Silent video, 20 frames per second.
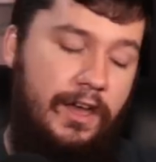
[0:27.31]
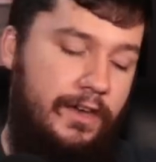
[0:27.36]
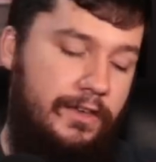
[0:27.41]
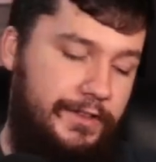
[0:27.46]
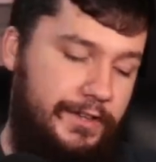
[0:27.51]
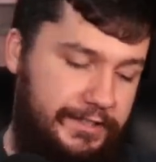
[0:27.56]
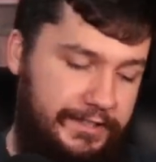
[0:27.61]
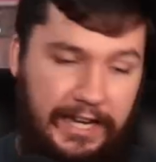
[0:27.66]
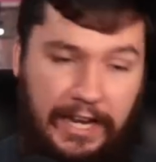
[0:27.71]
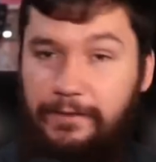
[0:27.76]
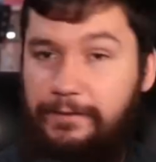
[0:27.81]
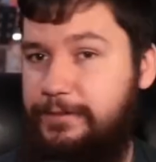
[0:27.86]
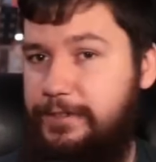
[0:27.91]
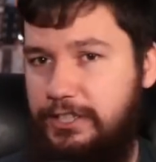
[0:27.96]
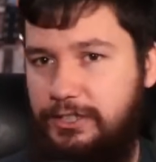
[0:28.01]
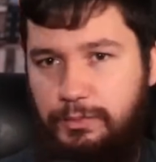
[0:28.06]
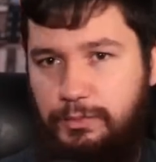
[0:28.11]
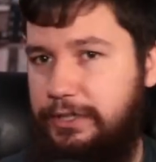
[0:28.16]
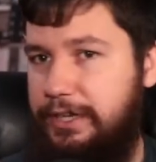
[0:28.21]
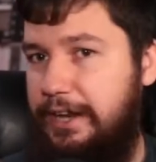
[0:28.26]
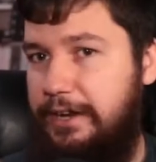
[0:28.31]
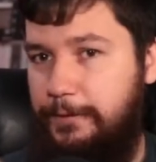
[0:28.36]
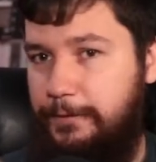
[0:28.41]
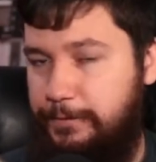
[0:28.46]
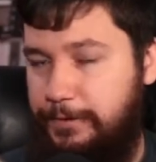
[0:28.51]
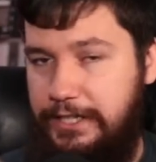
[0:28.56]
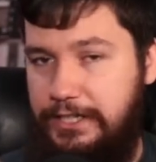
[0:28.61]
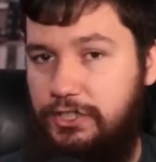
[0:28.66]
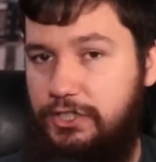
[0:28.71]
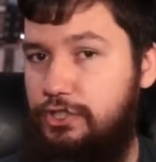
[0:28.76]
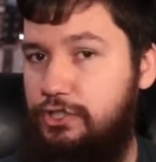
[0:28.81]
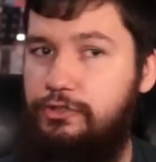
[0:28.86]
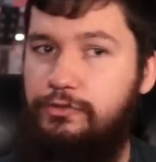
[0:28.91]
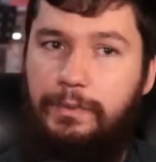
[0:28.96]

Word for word: The dev doesn't want to add a feature you